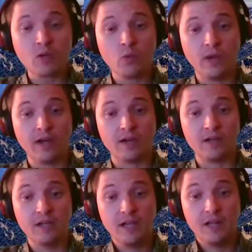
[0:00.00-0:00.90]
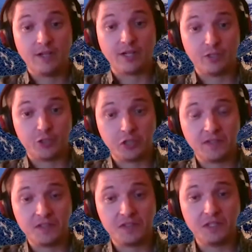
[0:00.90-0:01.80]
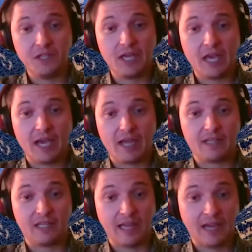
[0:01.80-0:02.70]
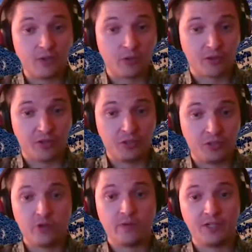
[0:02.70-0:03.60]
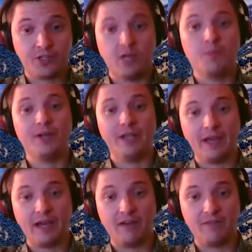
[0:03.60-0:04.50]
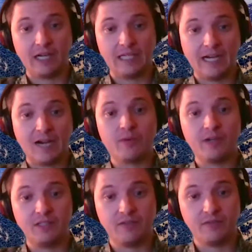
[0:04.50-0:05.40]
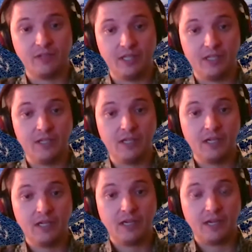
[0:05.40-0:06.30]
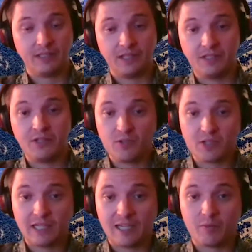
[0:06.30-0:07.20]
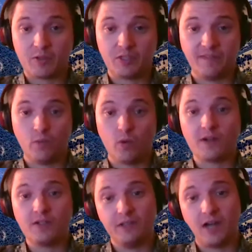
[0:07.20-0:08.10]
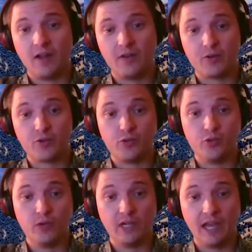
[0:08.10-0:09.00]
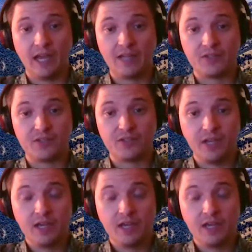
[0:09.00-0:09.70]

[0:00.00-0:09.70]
where the Conservancy and the landowner, the Tejon Ranch Company, have collaboratively and continue to collaboratively work together to enhance